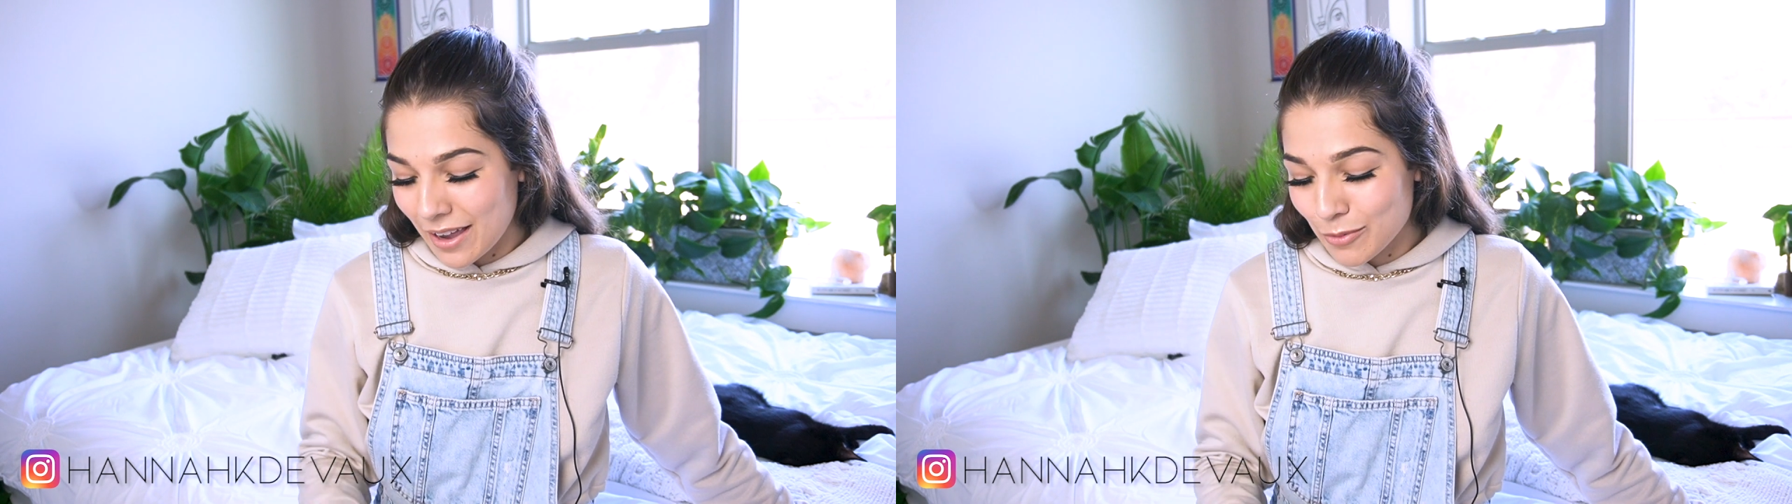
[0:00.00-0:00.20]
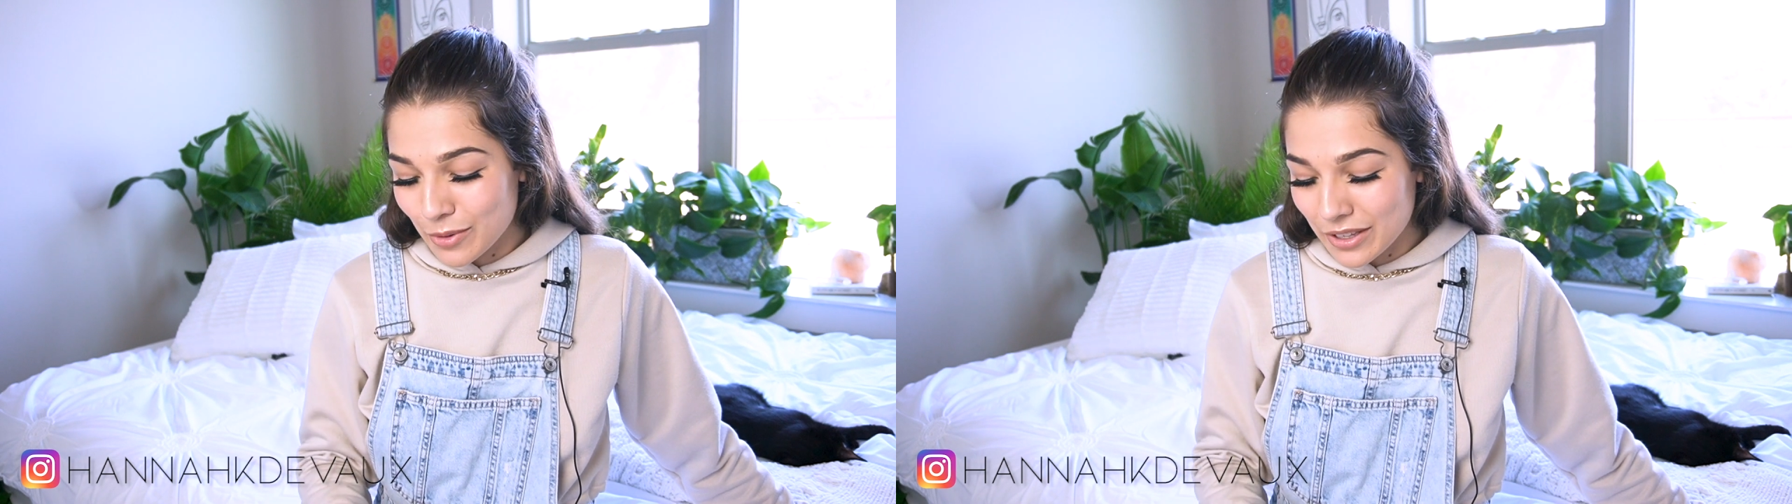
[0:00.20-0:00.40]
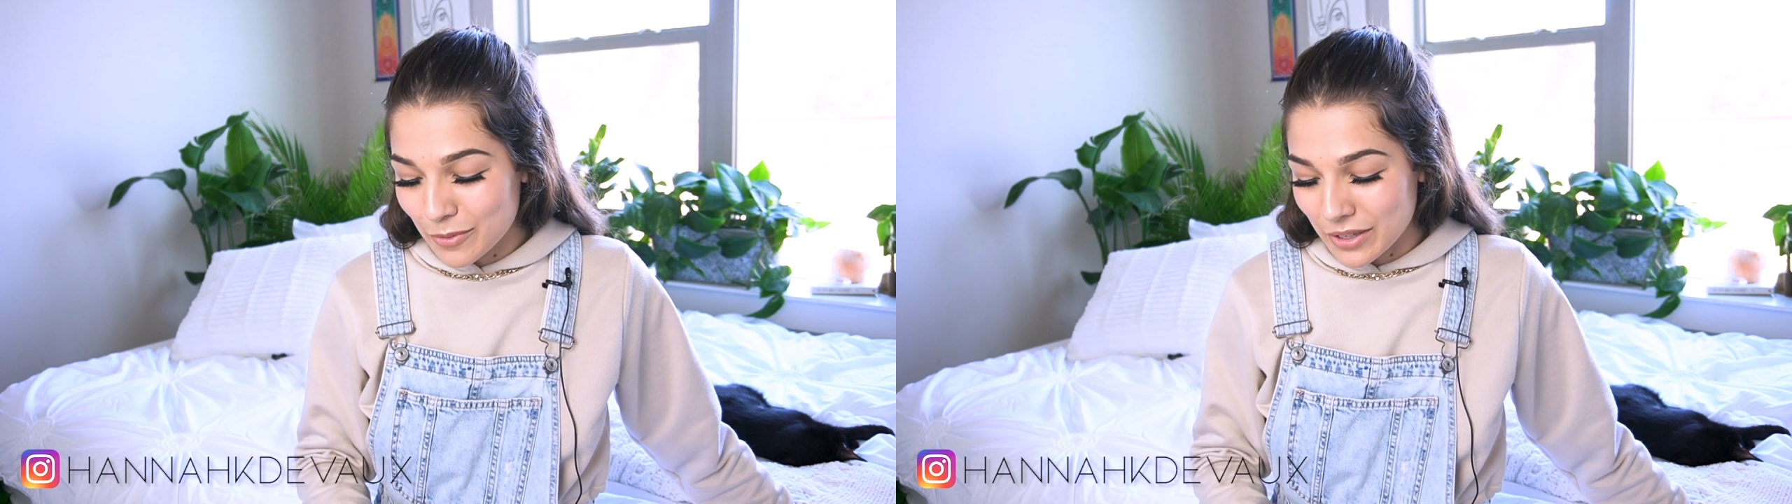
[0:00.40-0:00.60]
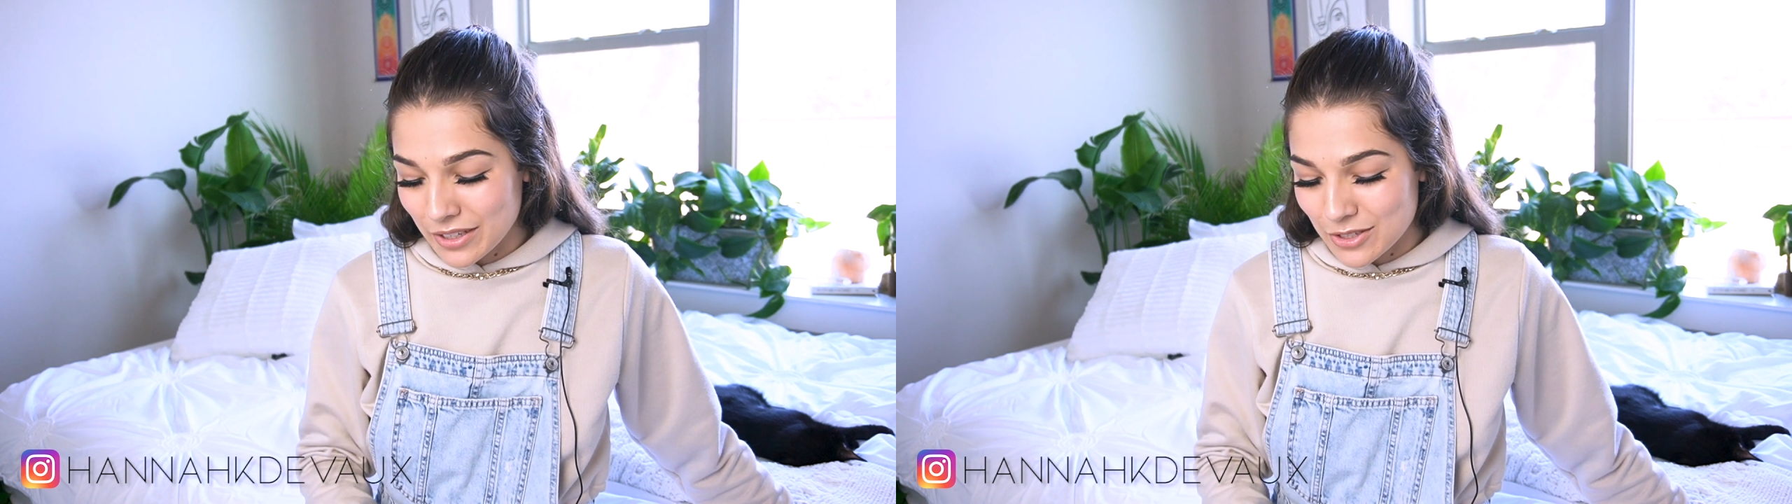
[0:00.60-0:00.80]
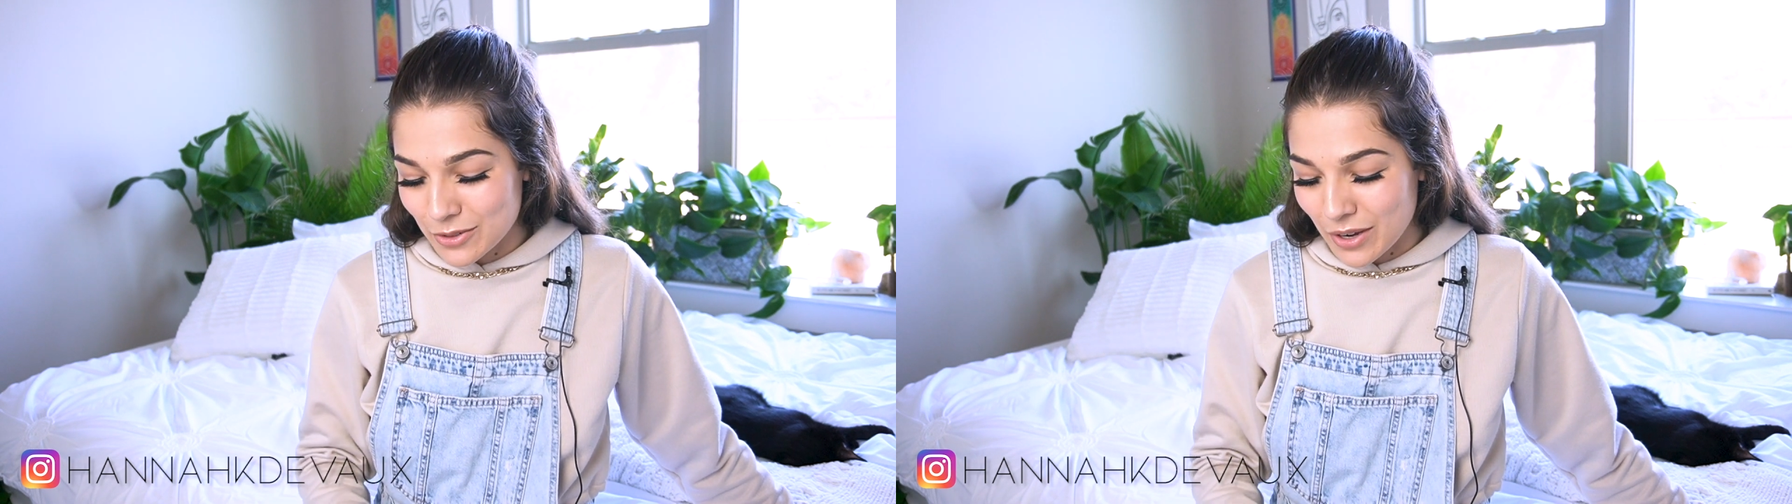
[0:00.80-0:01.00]
I really,
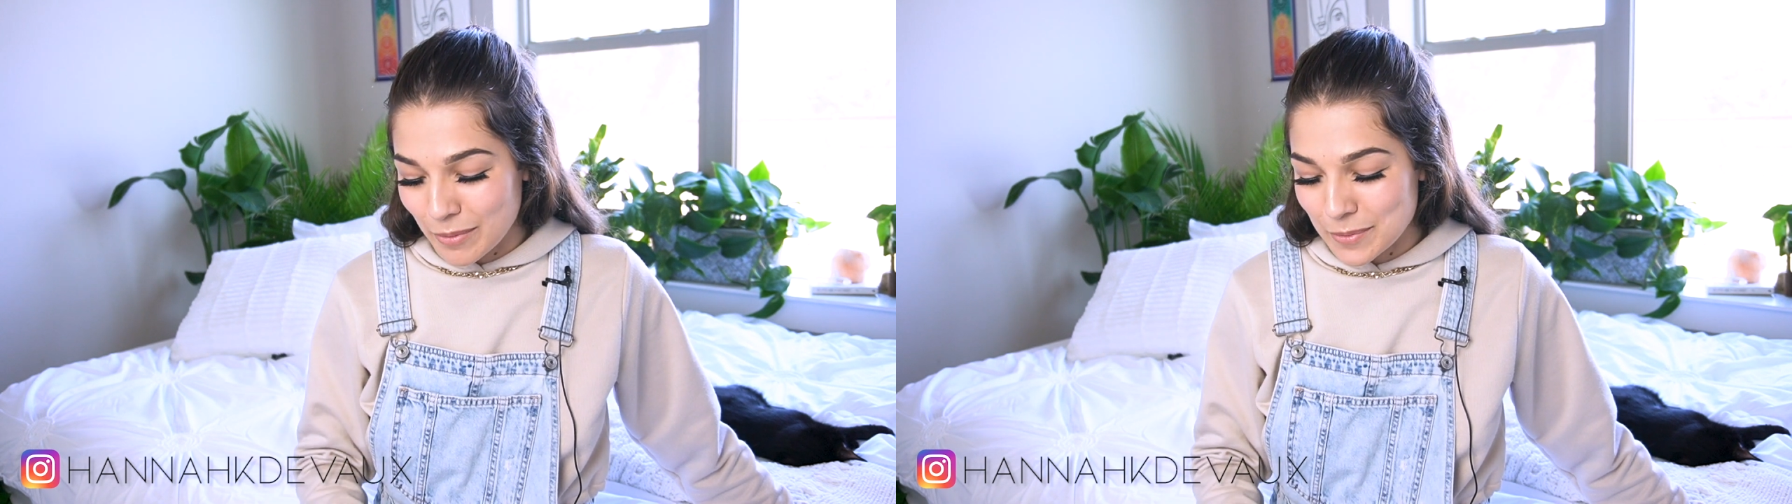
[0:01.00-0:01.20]
really do. I'm